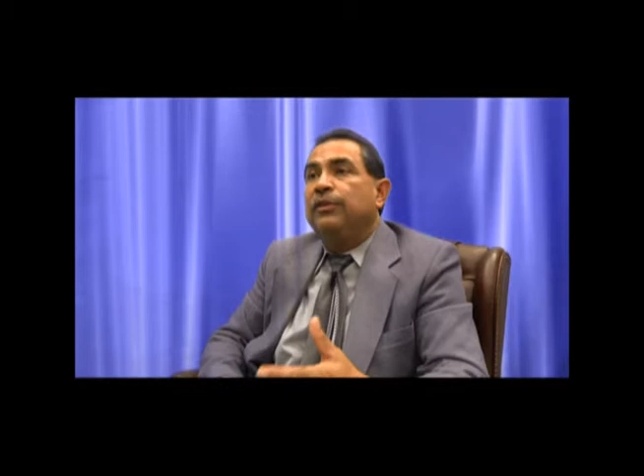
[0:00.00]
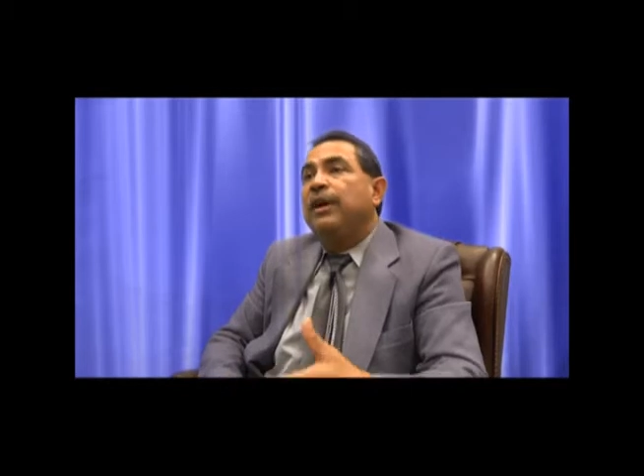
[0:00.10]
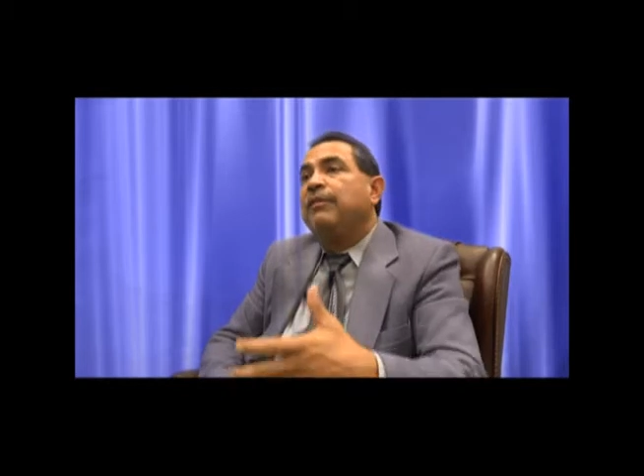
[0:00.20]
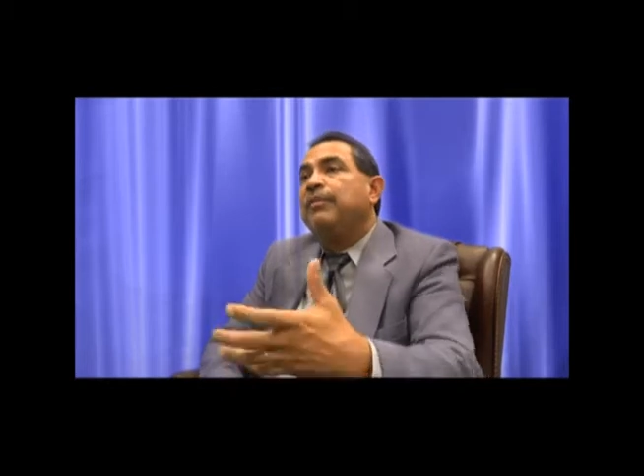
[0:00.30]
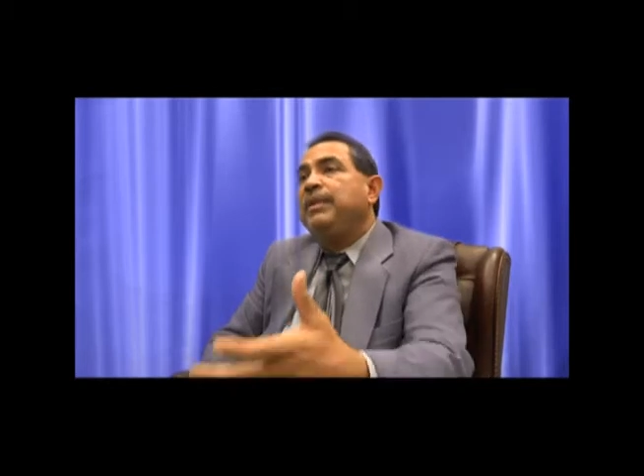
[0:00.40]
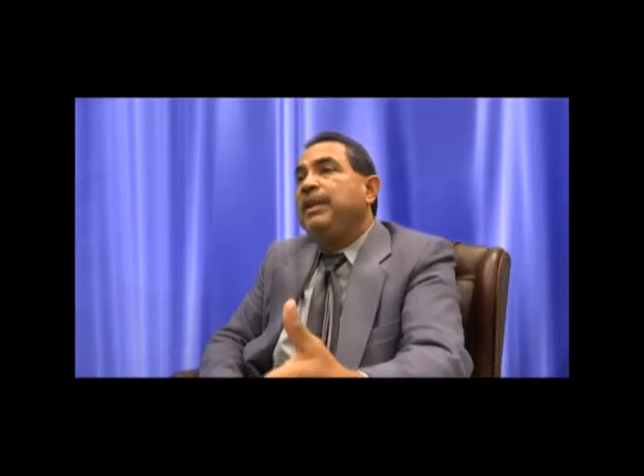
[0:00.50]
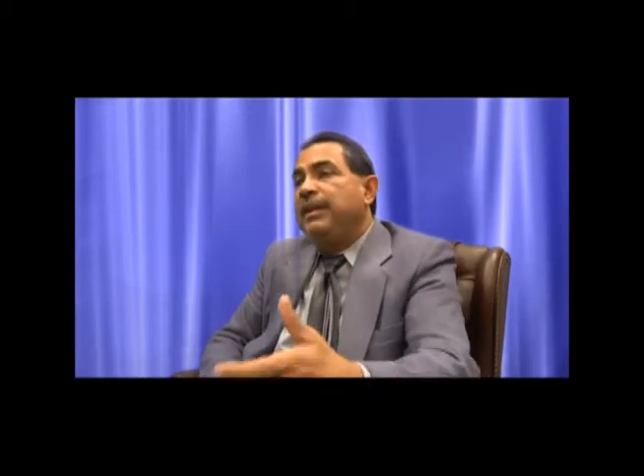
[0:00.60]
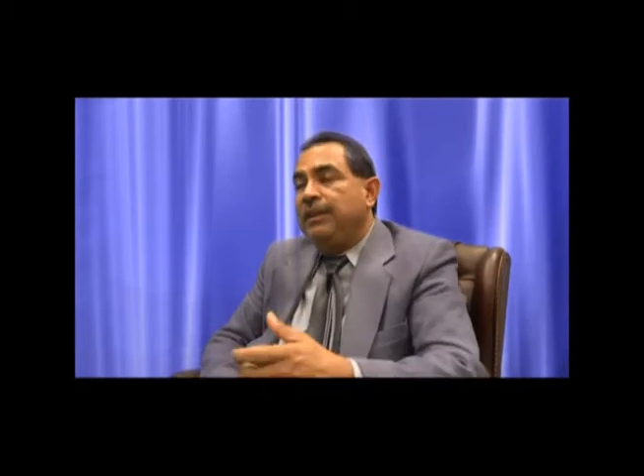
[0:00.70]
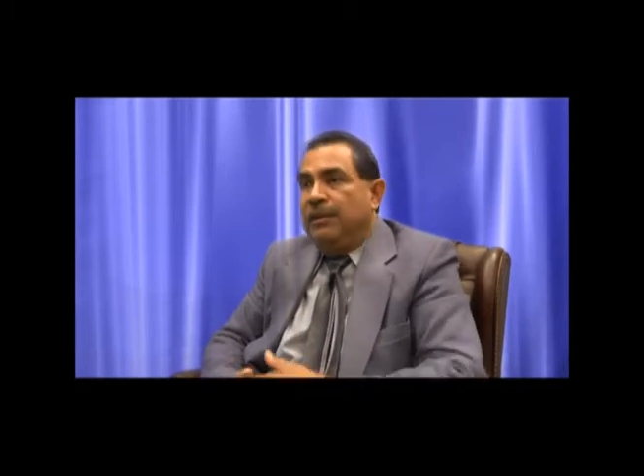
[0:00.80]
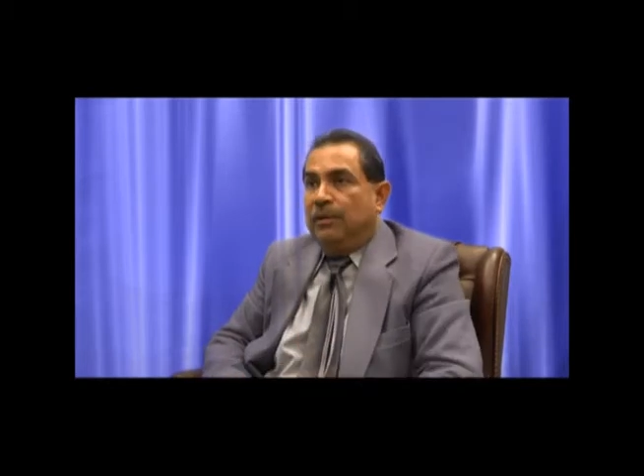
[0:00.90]
to have a
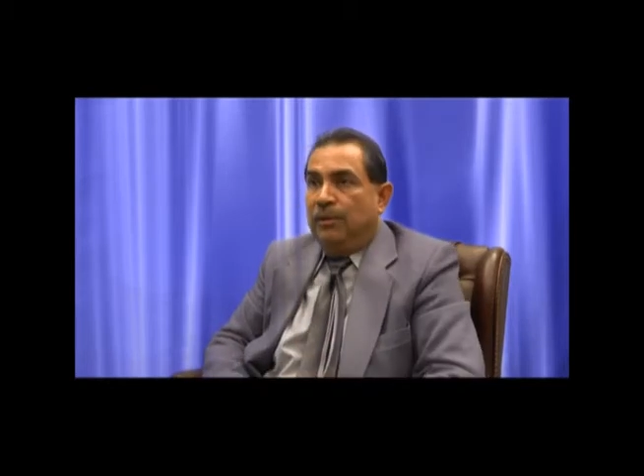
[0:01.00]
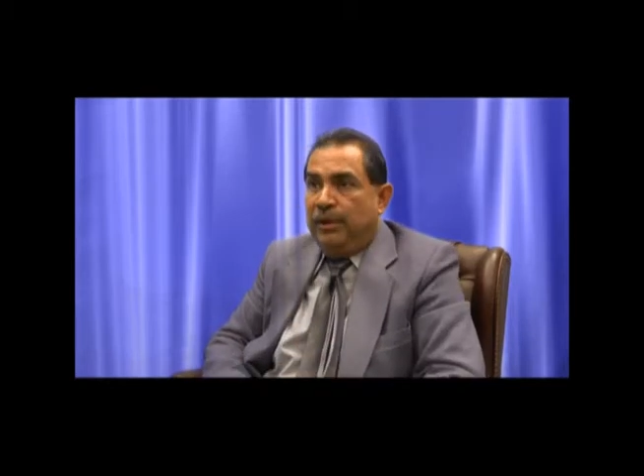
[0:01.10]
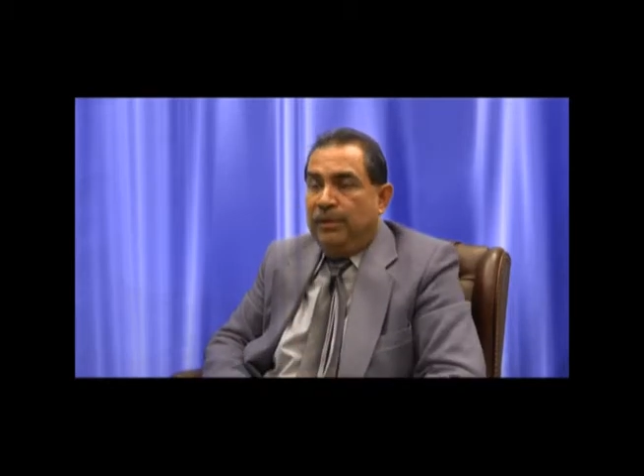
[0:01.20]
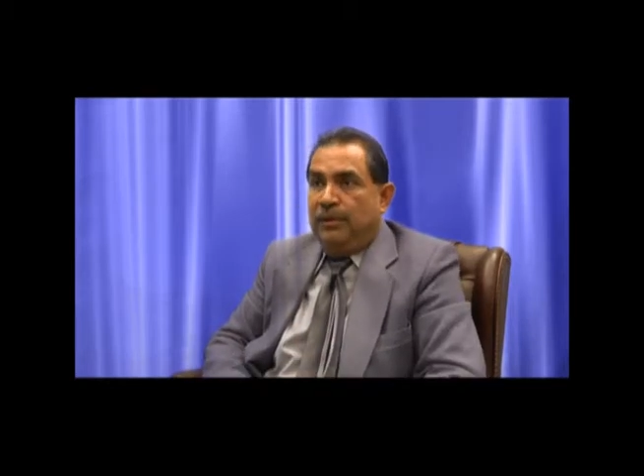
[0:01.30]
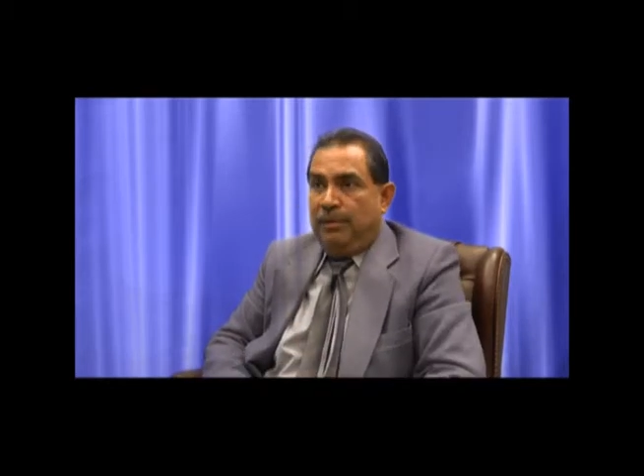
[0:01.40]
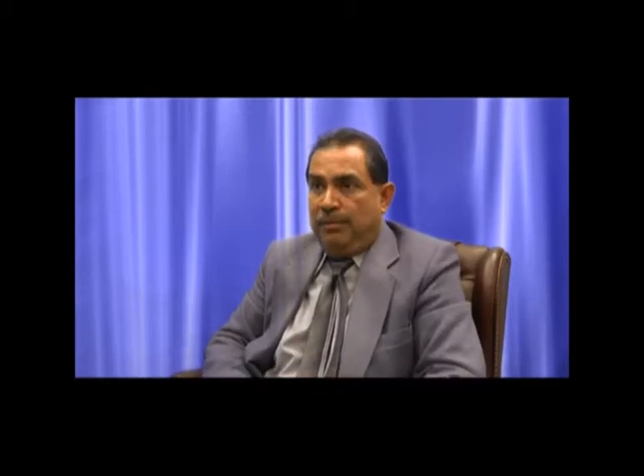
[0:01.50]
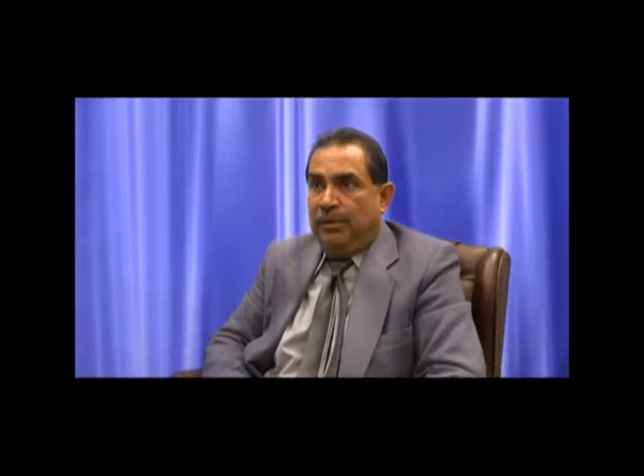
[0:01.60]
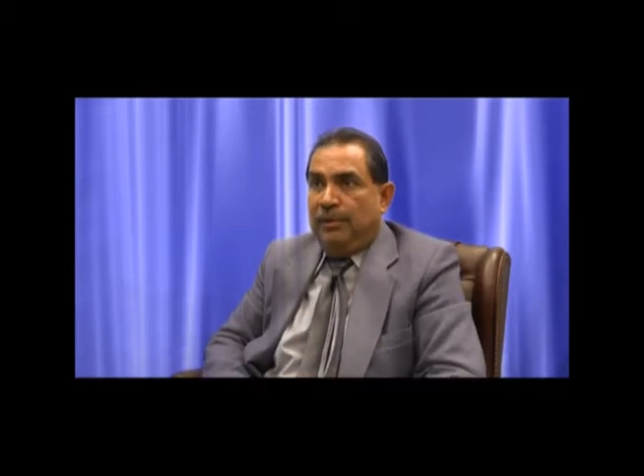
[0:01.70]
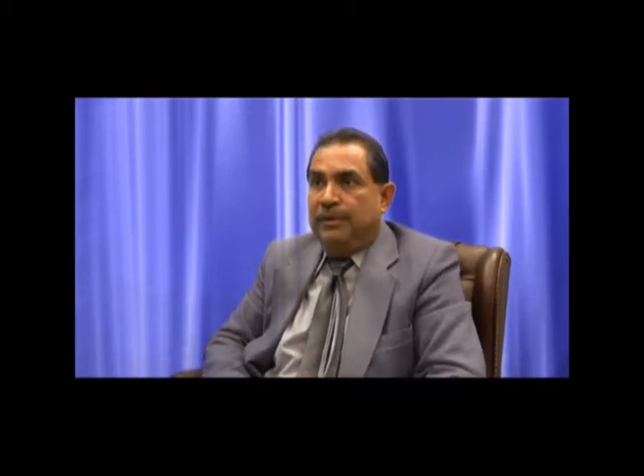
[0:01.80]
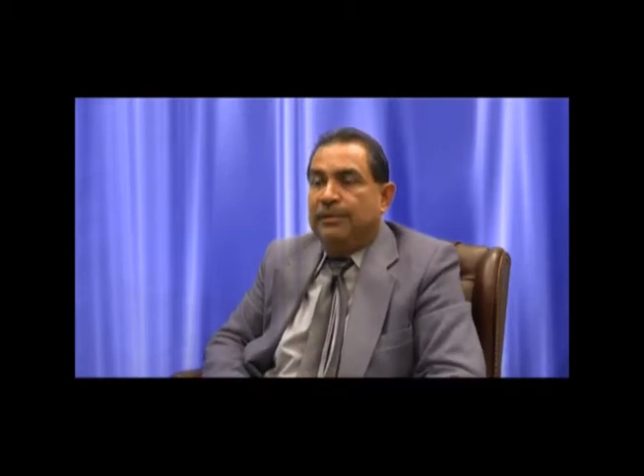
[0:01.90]
meeting with your
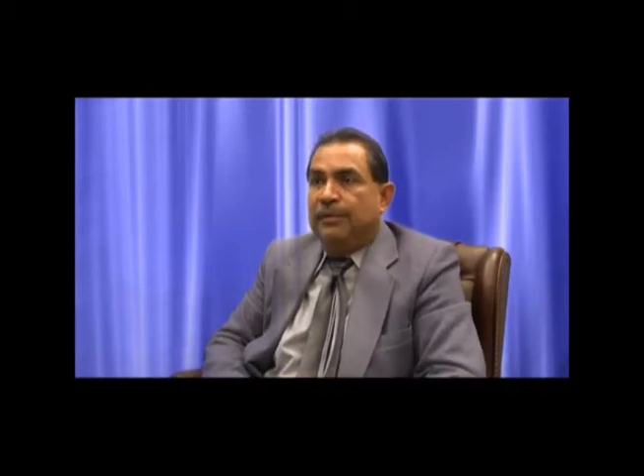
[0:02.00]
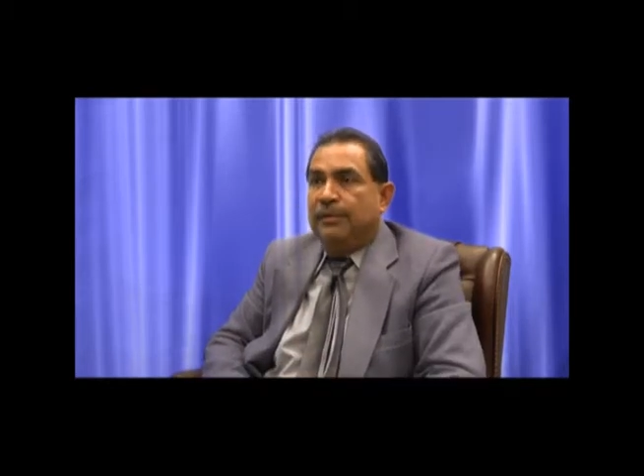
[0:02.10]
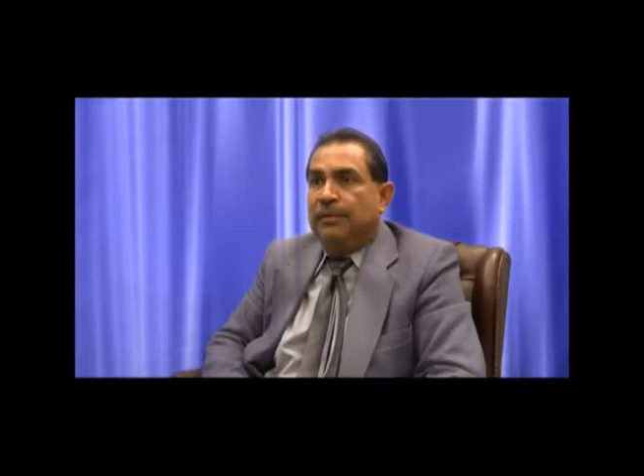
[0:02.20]
employees,